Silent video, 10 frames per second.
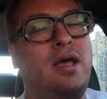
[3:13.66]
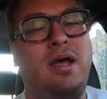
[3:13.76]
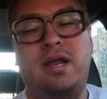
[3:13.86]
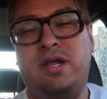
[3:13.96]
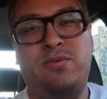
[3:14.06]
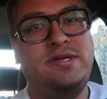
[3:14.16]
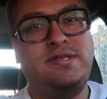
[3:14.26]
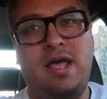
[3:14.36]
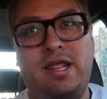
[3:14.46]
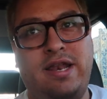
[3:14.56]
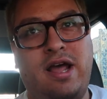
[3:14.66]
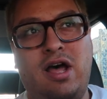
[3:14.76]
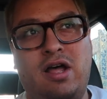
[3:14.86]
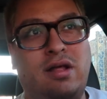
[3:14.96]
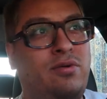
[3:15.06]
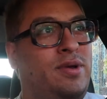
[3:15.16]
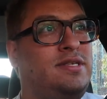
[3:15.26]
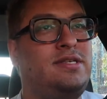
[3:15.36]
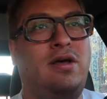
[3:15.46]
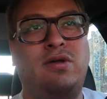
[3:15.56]
honey, we sell it all. We
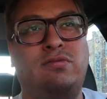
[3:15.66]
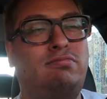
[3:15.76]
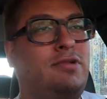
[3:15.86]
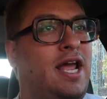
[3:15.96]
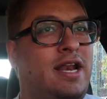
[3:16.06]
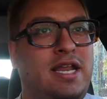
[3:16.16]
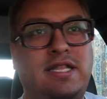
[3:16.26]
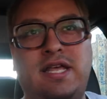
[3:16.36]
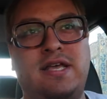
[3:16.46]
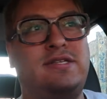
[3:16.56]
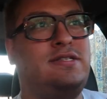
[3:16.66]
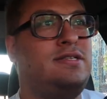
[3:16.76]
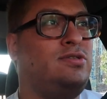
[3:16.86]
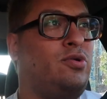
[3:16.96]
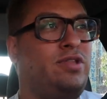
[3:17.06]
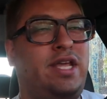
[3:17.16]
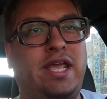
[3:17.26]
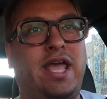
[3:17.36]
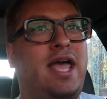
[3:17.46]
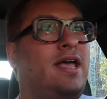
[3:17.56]
sell carnitas,
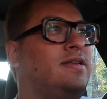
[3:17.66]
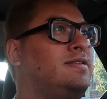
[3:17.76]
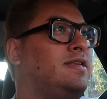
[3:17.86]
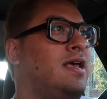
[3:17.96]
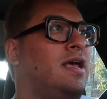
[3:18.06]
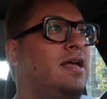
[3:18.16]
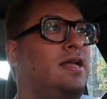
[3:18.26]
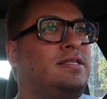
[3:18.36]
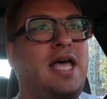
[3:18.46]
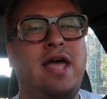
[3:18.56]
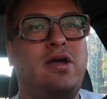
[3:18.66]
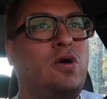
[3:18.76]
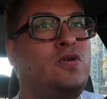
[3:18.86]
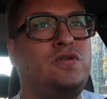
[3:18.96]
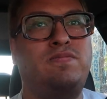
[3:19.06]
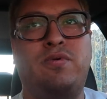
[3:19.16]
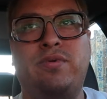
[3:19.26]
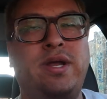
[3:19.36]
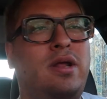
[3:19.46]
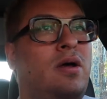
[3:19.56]
tortillas, tacos,
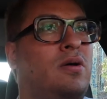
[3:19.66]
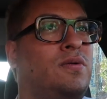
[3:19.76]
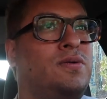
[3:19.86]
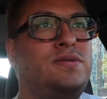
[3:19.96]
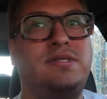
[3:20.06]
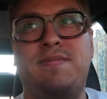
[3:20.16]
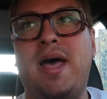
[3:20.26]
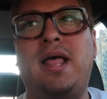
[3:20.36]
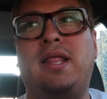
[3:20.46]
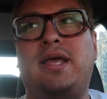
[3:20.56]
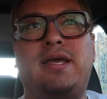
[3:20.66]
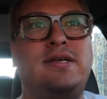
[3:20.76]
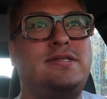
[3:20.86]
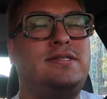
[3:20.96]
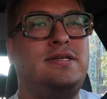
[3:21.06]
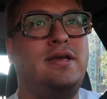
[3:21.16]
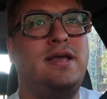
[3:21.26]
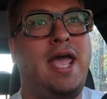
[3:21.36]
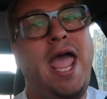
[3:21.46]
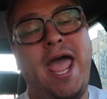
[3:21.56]
burritos, tamales,
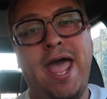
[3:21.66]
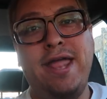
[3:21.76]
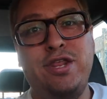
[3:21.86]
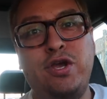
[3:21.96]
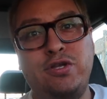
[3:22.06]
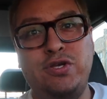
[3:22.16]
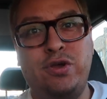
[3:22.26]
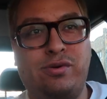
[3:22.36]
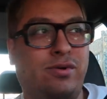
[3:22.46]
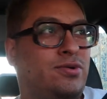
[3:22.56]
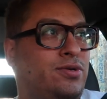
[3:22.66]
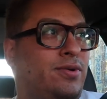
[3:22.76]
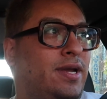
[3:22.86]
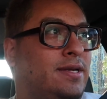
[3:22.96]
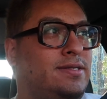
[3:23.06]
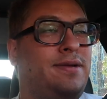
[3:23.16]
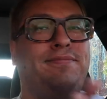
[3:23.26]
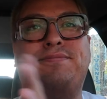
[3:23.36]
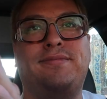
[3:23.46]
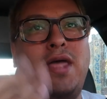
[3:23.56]
and you can do your groceries.
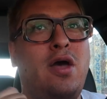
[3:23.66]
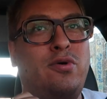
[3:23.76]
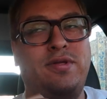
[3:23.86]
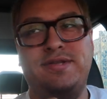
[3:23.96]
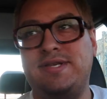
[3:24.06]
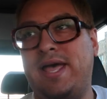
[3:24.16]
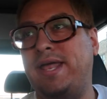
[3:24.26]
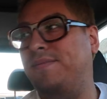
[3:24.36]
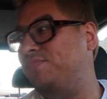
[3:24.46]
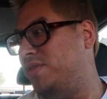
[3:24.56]
How cool is that?